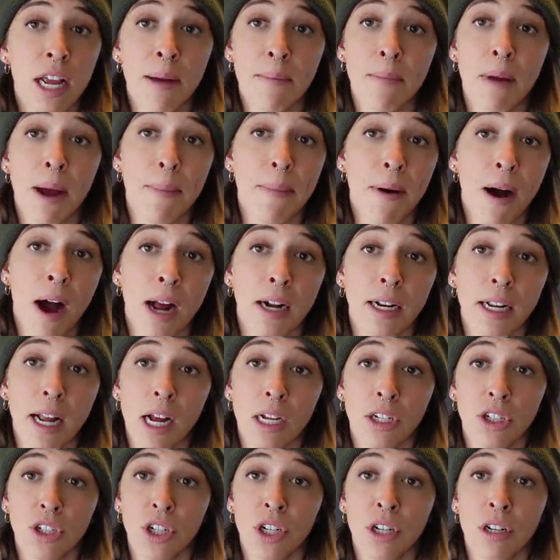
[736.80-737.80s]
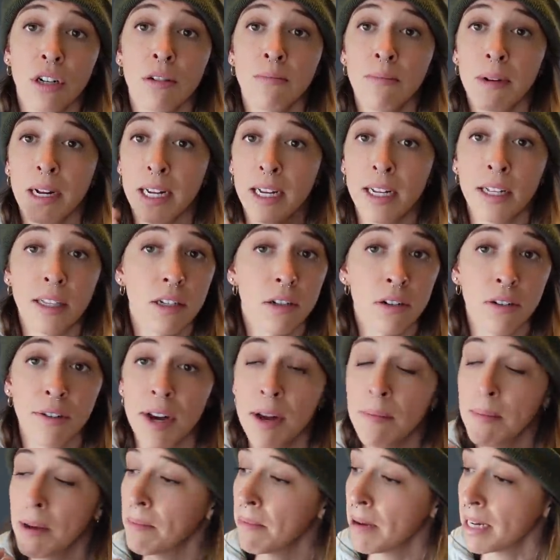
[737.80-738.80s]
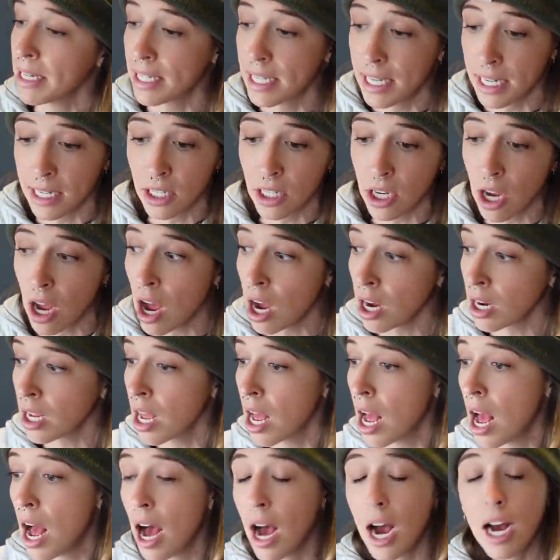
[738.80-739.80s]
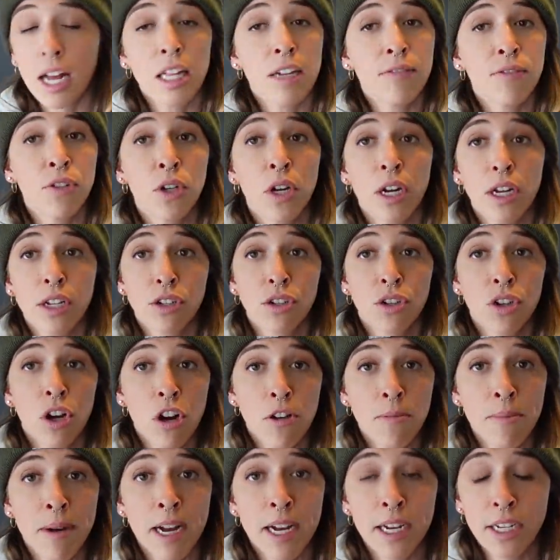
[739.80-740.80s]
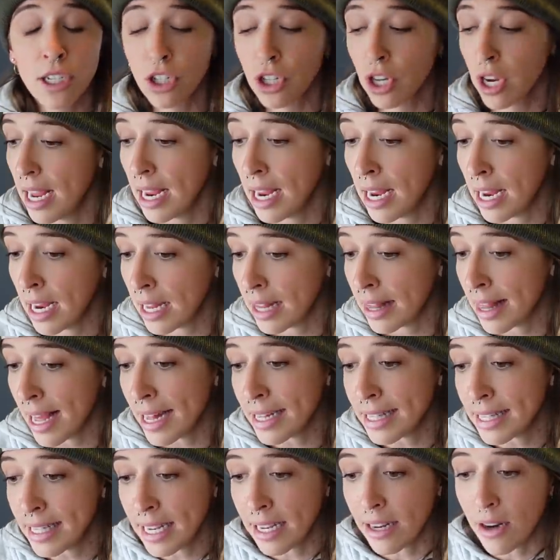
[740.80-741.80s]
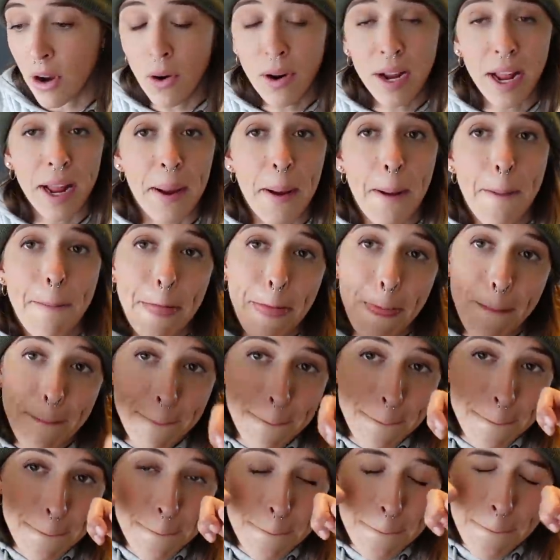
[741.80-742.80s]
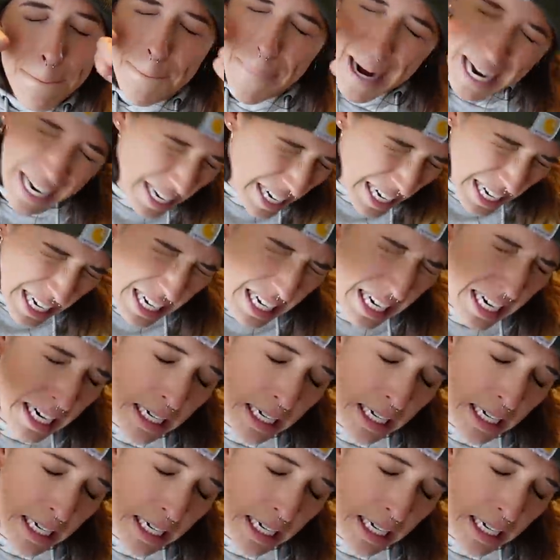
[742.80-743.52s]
and my podcast channel, my Instagram and my TikTok. I love you guys so much. And that's it. Okay, bye.